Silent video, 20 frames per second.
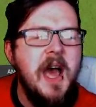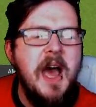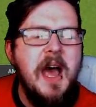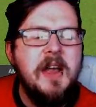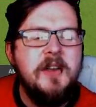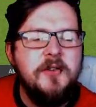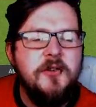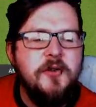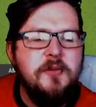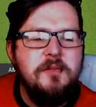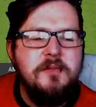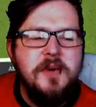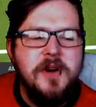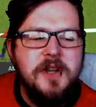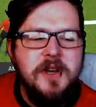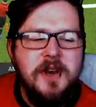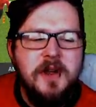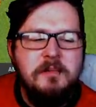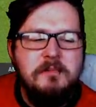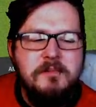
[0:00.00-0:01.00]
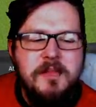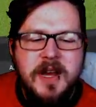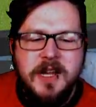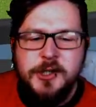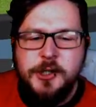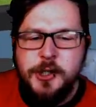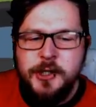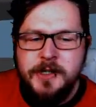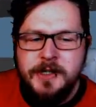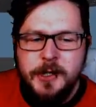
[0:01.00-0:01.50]
as you might
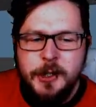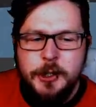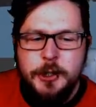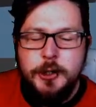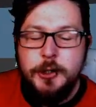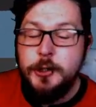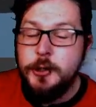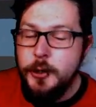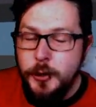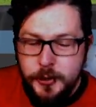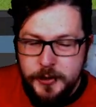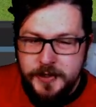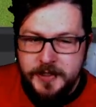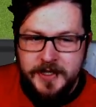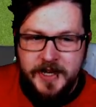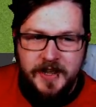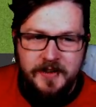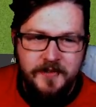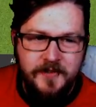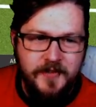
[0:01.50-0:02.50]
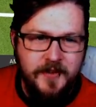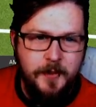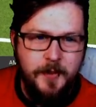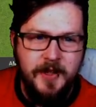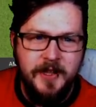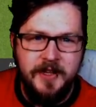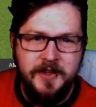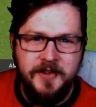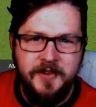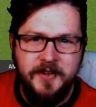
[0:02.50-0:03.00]
imagine, doesn't have the
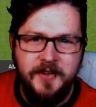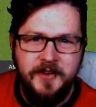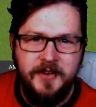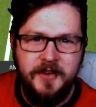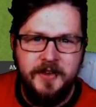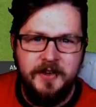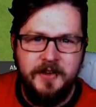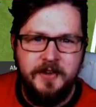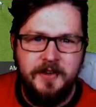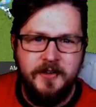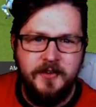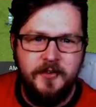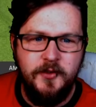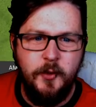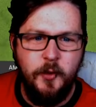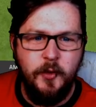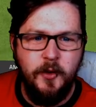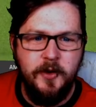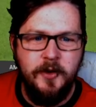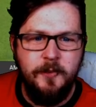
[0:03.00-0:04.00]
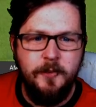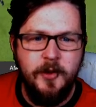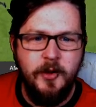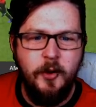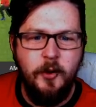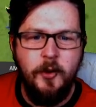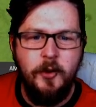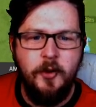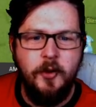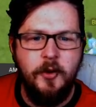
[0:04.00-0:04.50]
biggest score.
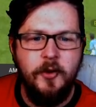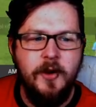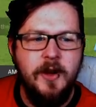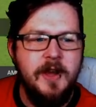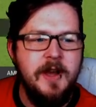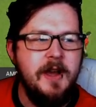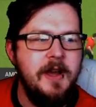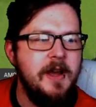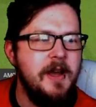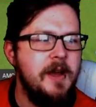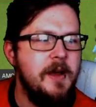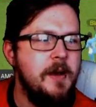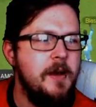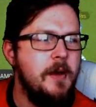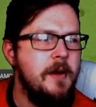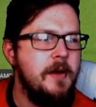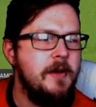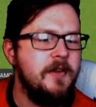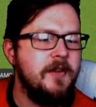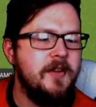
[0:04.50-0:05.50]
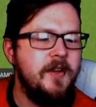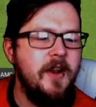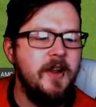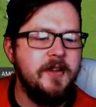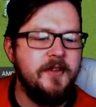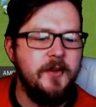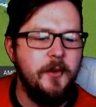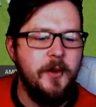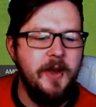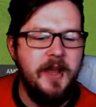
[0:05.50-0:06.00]
Makoko
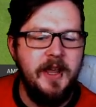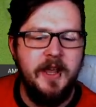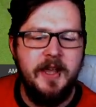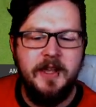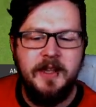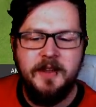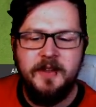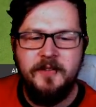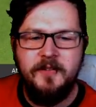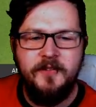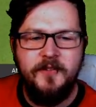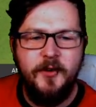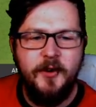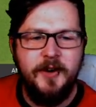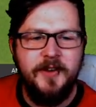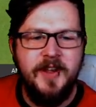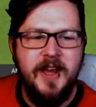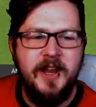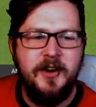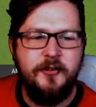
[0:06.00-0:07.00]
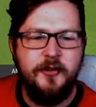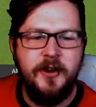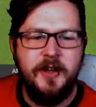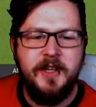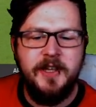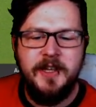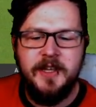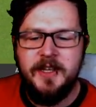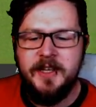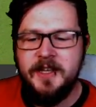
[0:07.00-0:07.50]
slots away for his hat
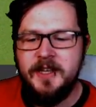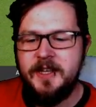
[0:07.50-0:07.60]
trick.